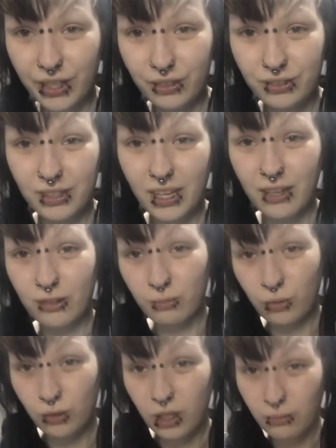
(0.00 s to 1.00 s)
I used to get
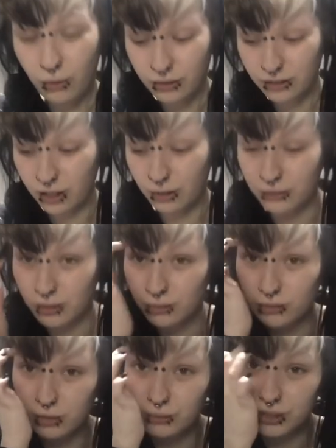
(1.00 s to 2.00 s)
Spooky Box Club
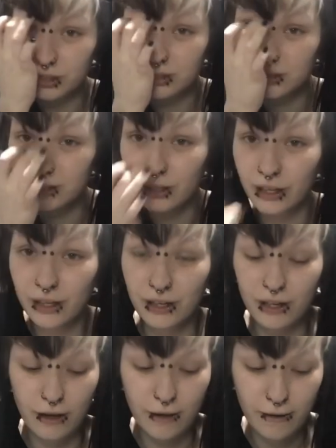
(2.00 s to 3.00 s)
subscriptions.
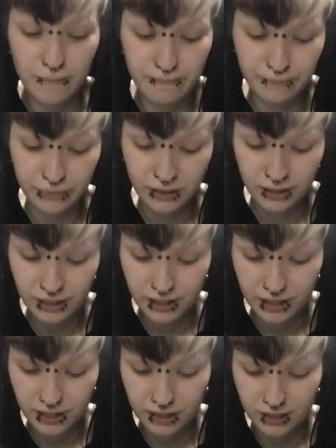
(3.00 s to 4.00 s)
Um,
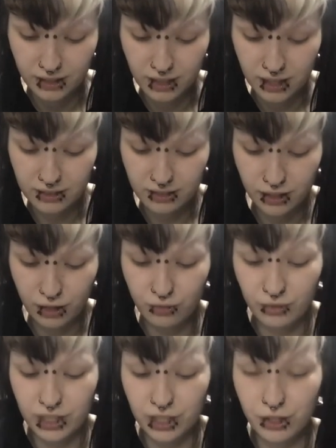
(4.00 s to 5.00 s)
it's like a
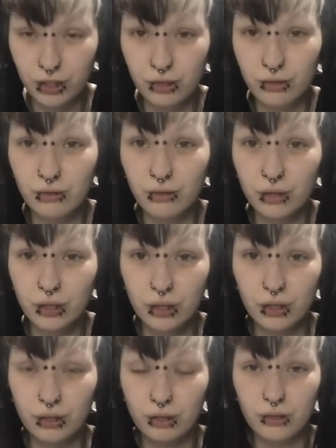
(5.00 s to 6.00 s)
really cute
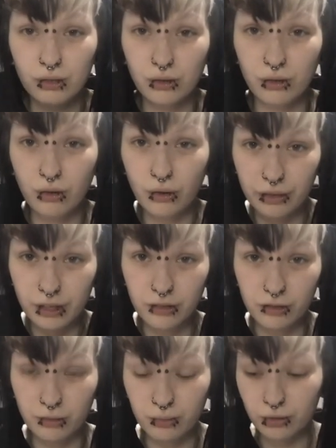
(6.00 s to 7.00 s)

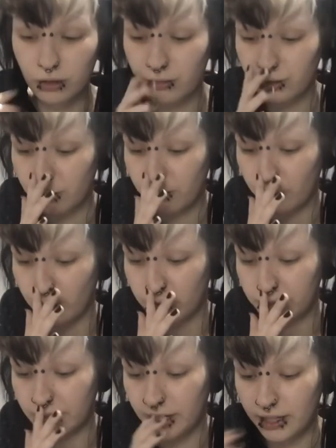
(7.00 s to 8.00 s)
gothic subscription
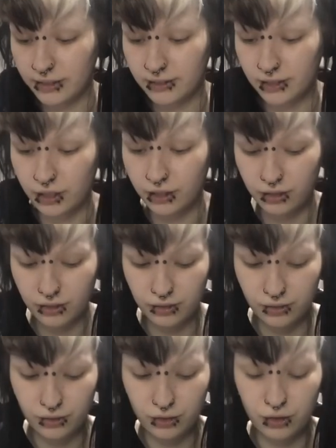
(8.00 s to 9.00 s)
box that has like
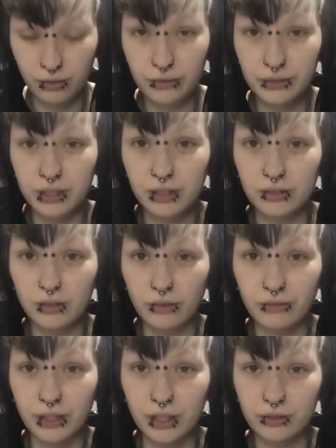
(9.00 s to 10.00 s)
cutesy
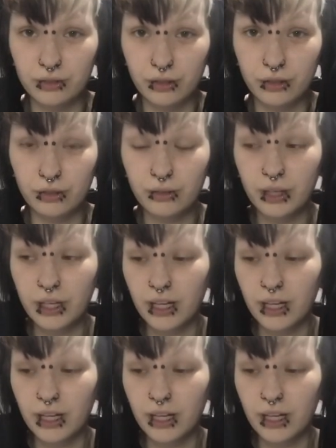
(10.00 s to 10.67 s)
stuff in it too.